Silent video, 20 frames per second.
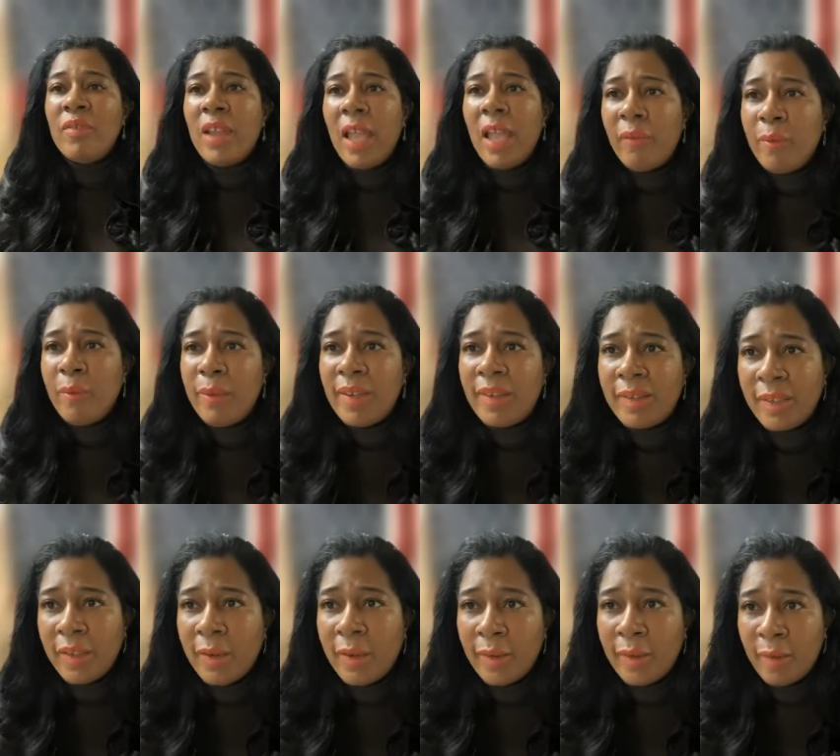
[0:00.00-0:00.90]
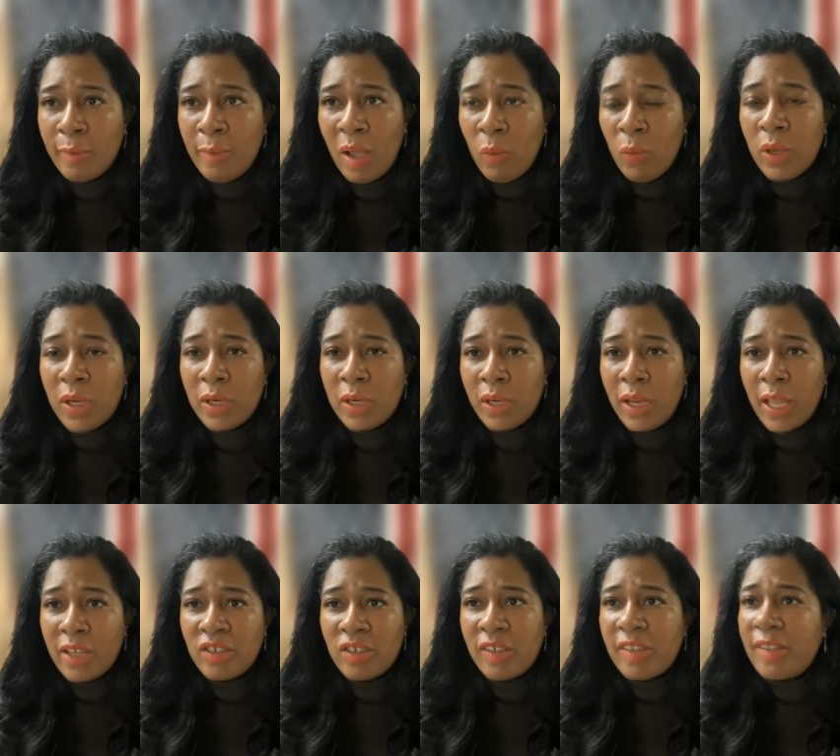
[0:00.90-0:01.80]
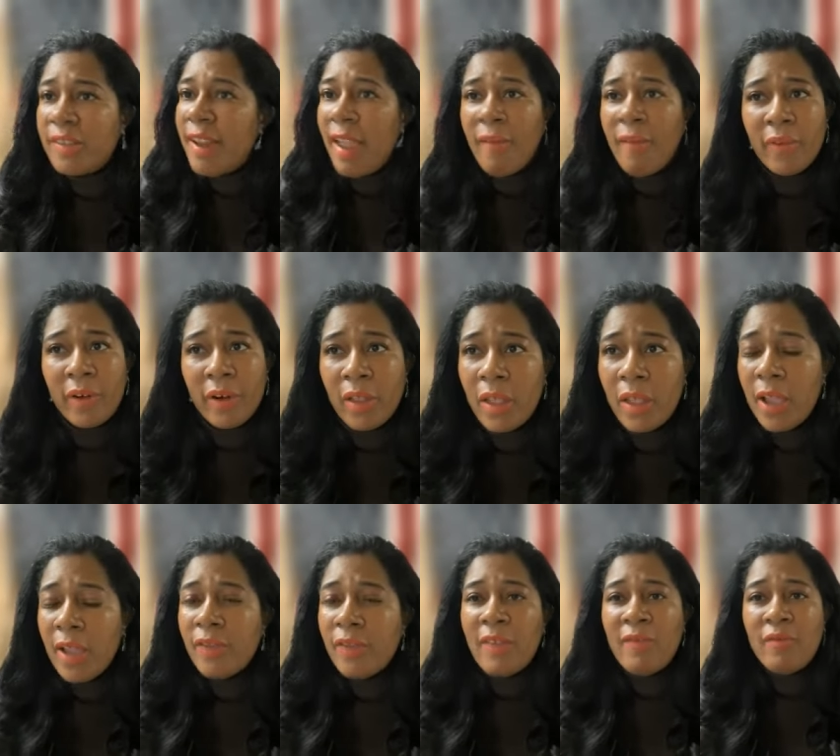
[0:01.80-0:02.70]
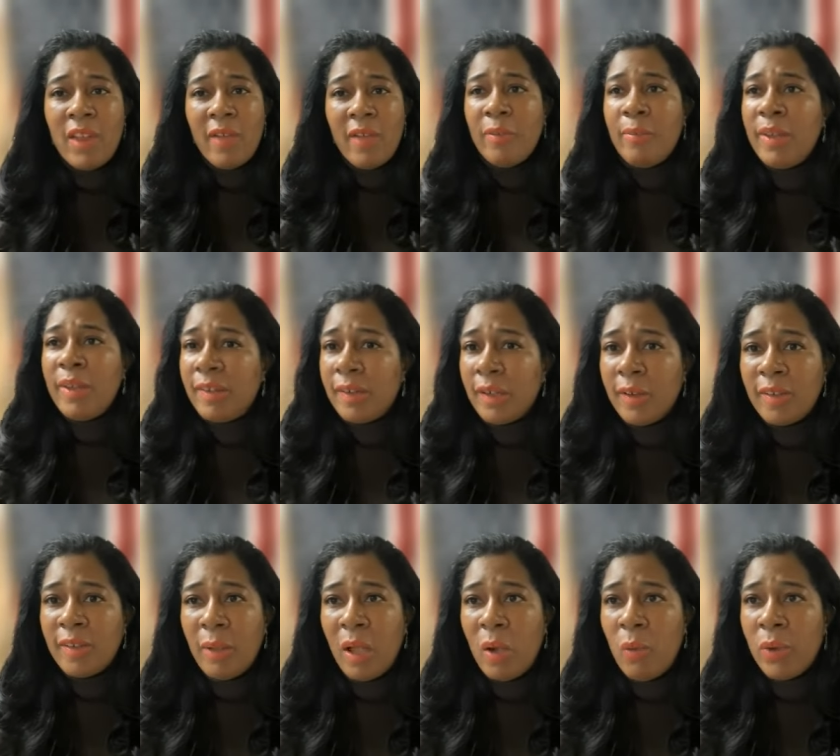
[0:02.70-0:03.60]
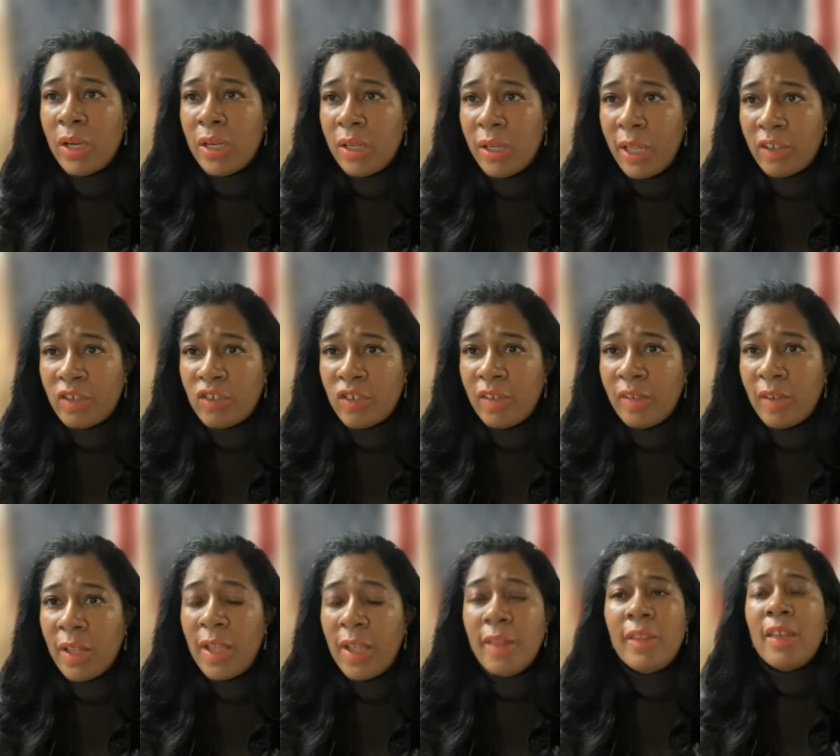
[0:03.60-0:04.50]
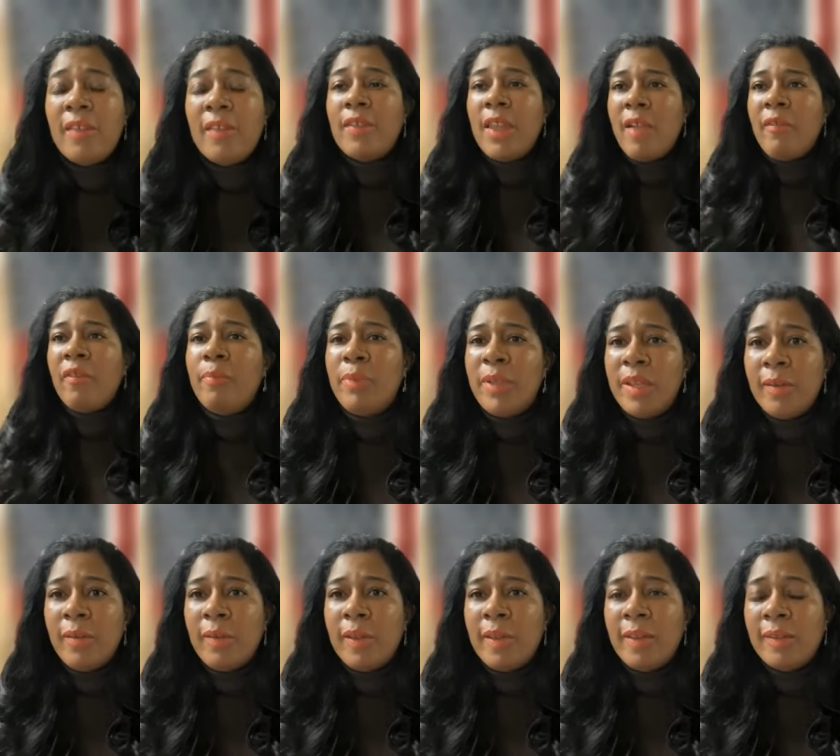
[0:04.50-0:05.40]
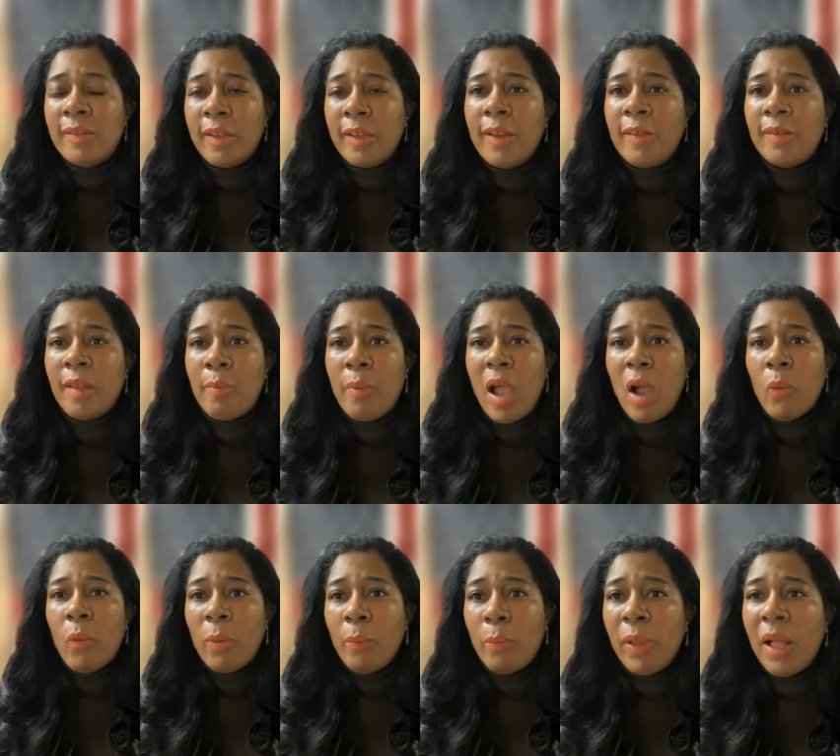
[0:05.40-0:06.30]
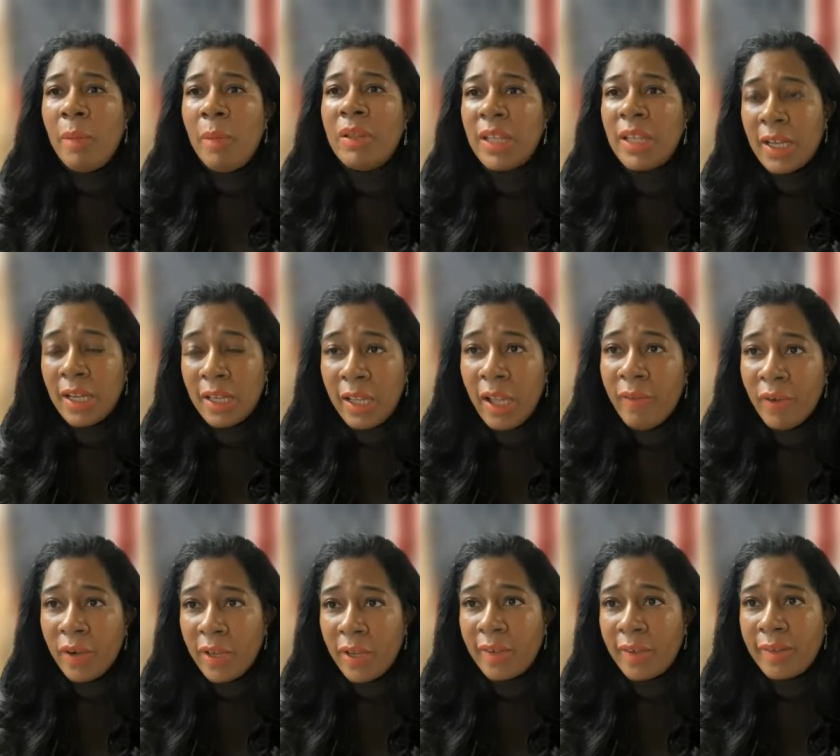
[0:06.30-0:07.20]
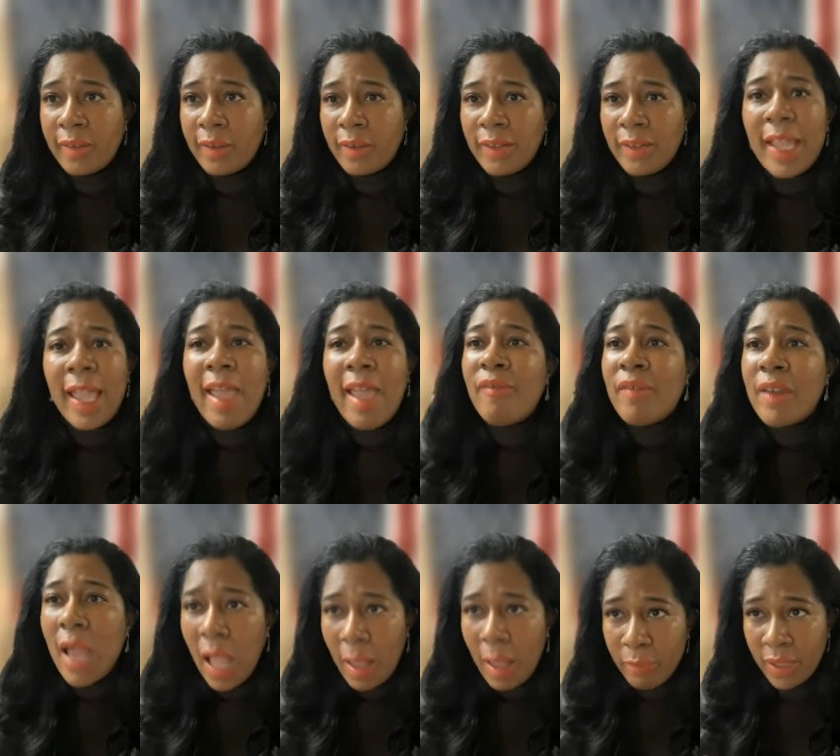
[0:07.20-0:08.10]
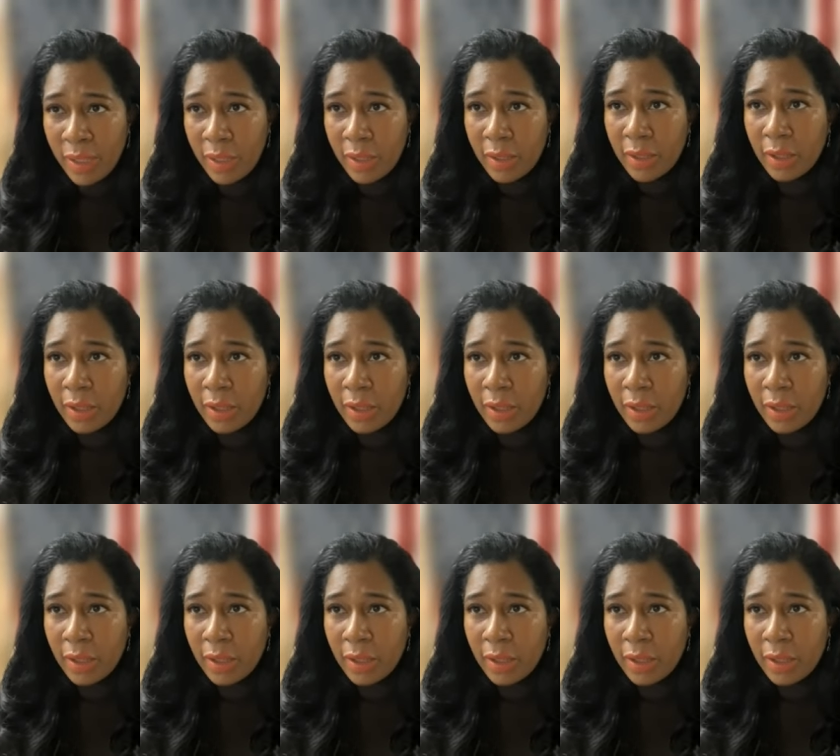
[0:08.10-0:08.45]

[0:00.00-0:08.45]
never been serious about winning elections. Never. They've never been serious about winning elections. They've never been serious about Republican governance. They have not been.